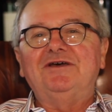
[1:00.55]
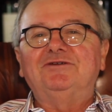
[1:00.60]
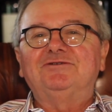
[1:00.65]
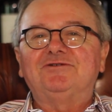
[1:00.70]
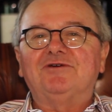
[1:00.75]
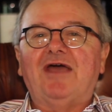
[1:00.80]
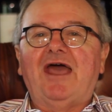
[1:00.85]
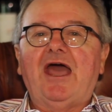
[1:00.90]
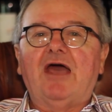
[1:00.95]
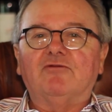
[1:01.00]

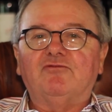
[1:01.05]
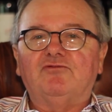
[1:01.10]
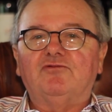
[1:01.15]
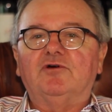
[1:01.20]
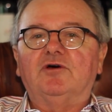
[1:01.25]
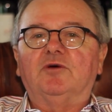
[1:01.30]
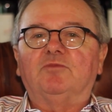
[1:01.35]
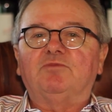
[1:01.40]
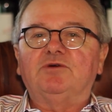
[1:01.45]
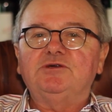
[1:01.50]
to have
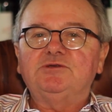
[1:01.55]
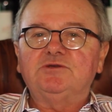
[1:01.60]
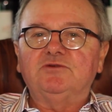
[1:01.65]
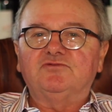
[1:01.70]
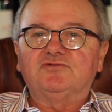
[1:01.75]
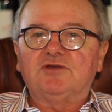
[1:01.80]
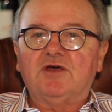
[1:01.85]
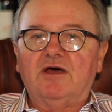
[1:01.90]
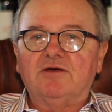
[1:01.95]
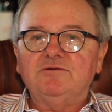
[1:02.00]
a piece
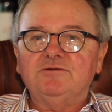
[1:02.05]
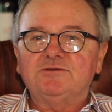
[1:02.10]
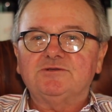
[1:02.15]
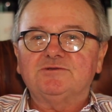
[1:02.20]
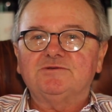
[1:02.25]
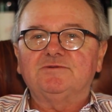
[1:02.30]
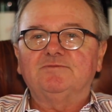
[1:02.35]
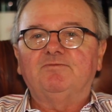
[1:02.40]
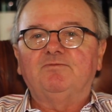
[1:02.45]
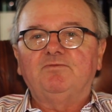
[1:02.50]
of
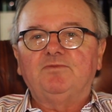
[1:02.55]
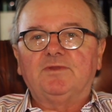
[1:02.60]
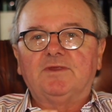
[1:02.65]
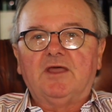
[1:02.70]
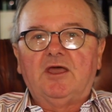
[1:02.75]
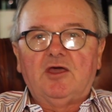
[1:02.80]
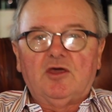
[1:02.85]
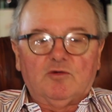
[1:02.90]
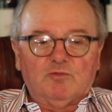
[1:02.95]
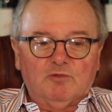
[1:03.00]
toast
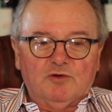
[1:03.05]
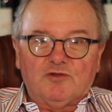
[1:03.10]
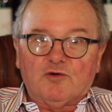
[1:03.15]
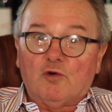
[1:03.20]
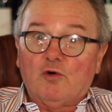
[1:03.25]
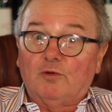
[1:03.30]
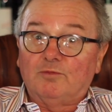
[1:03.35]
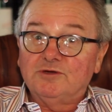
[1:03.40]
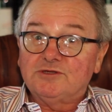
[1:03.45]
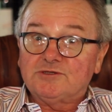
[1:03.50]
with
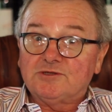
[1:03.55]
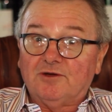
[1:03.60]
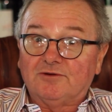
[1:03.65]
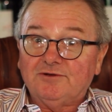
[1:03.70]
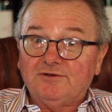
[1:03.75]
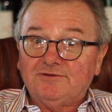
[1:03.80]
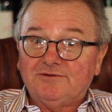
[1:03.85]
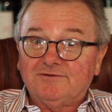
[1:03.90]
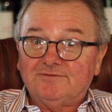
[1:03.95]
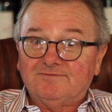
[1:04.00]
hummus on it,